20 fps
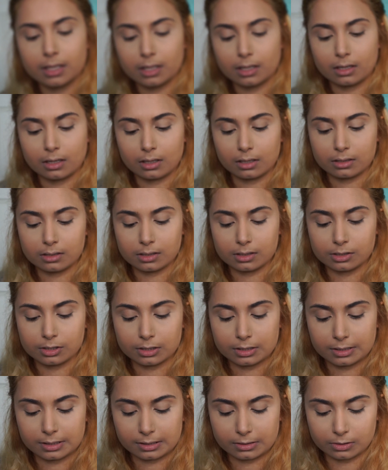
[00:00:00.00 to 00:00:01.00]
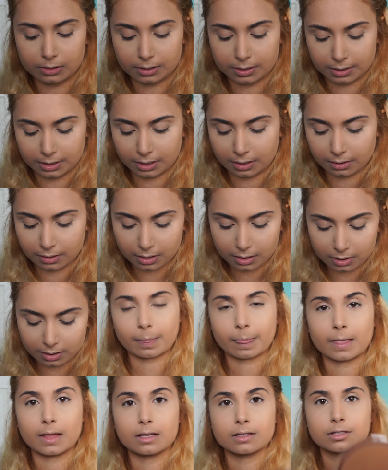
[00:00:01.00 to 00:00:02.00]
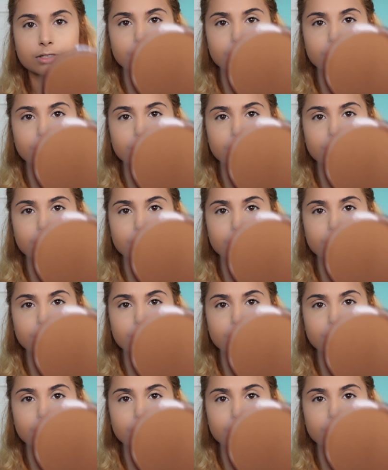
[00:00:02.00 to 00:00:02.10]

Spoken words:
And it just looks like this. It's